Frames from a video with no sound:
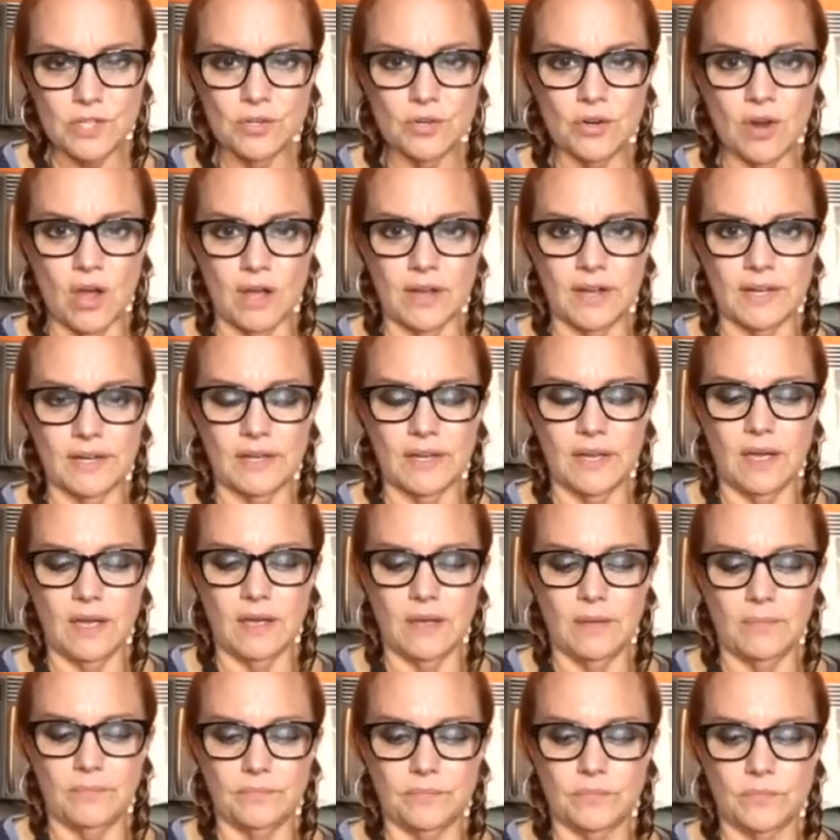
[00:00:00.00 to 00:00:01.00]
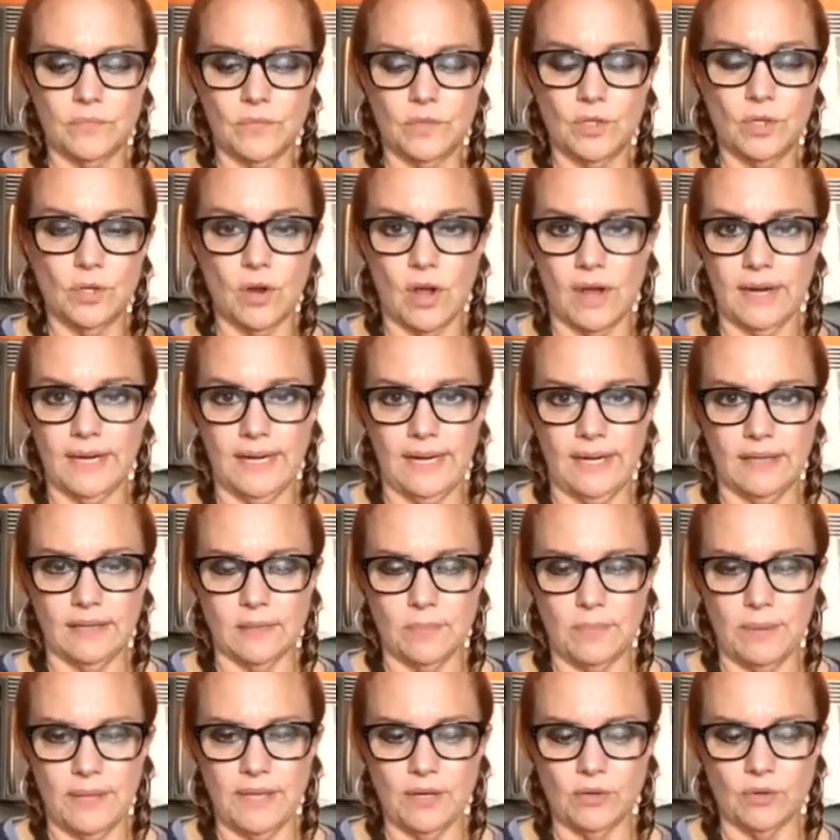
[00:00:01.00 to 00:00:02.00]
you're not gonna um you're not
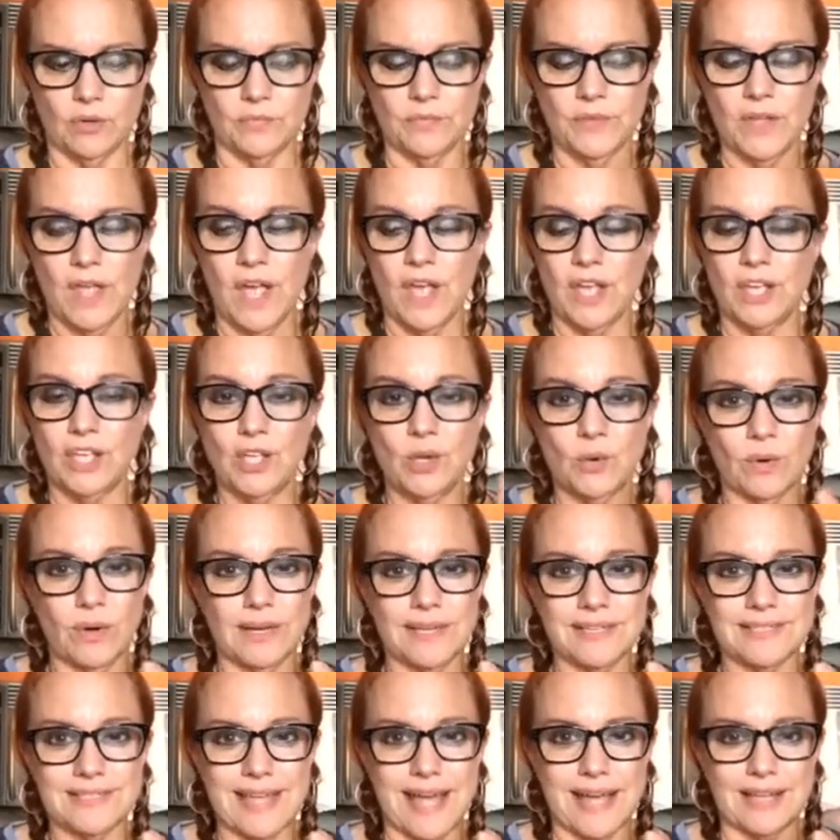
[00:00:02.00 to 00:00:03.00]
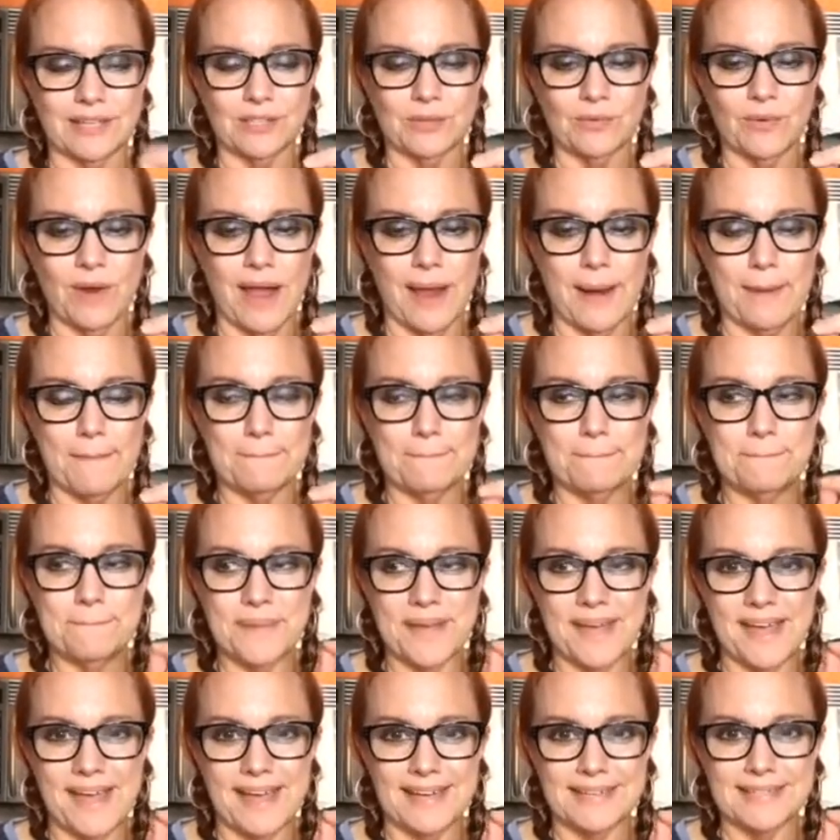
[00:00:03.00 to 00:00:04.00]
eating the peel you are exactly right
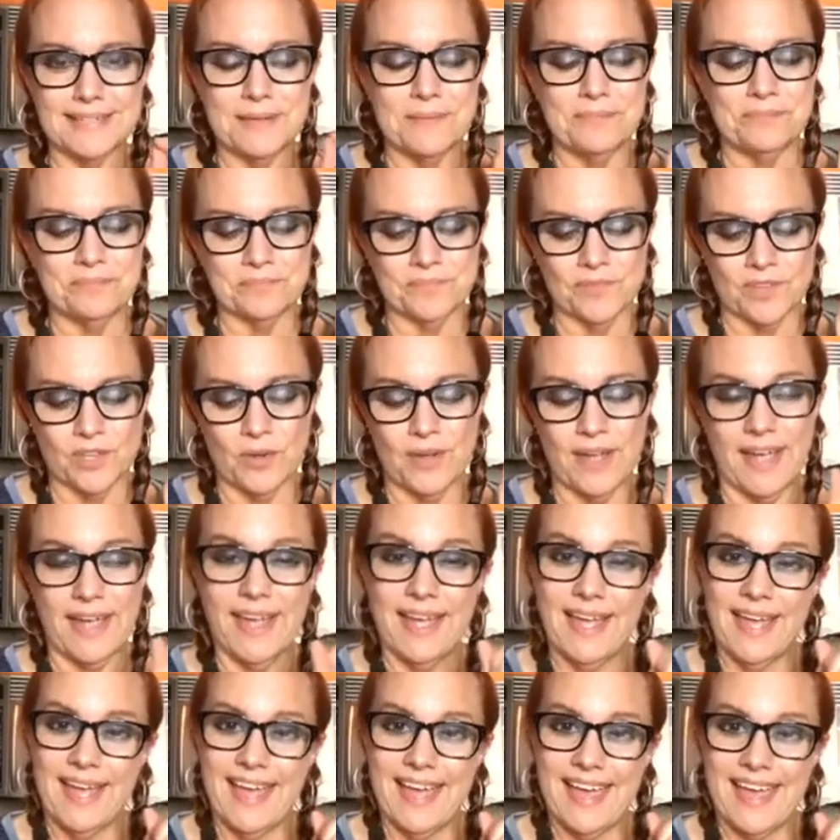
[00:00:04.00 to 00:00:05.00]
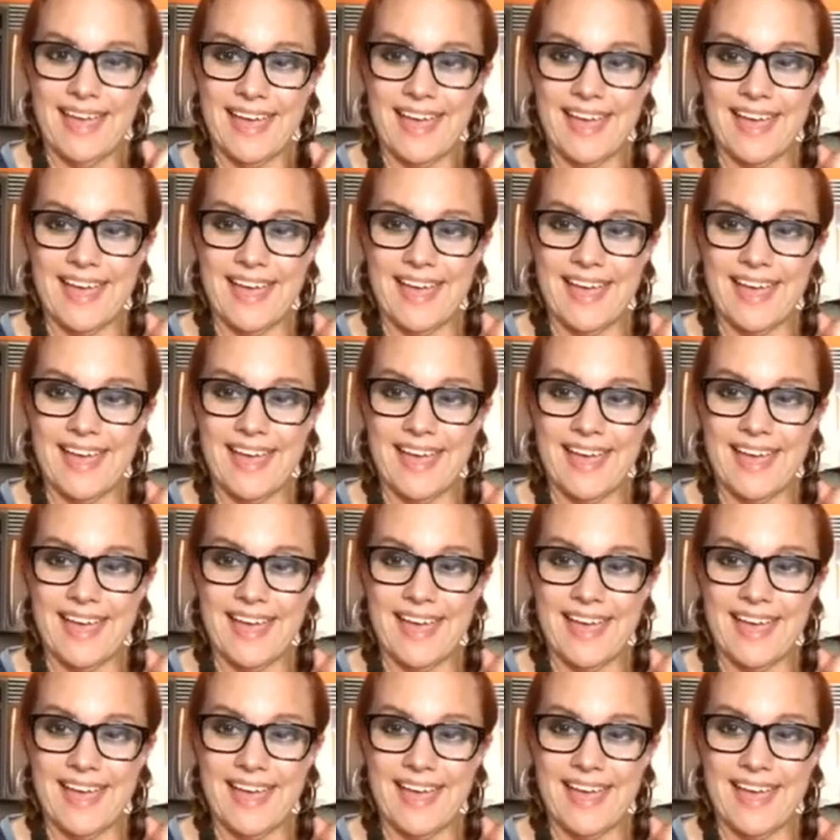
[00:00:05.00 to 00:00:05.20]
but okay